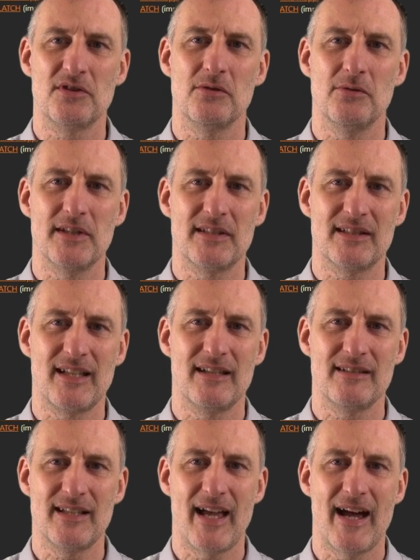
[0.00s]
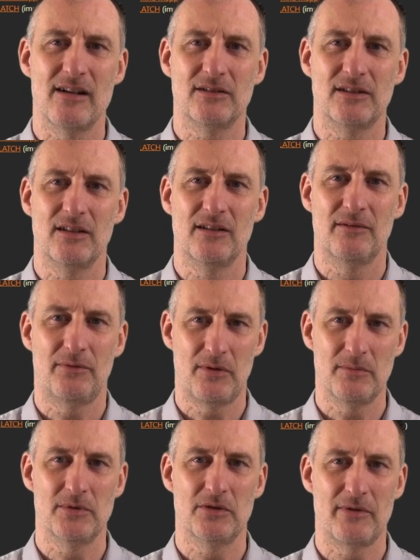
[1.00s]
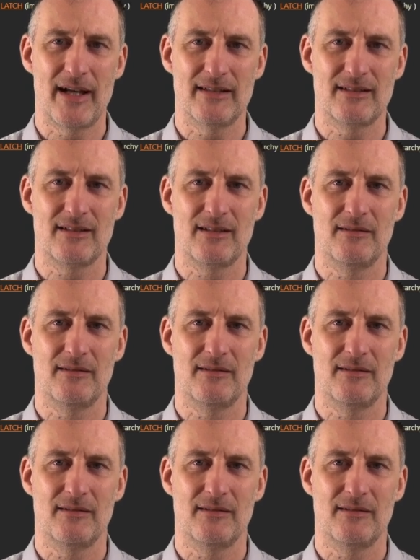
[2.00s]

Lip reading: so it stands out from the rest.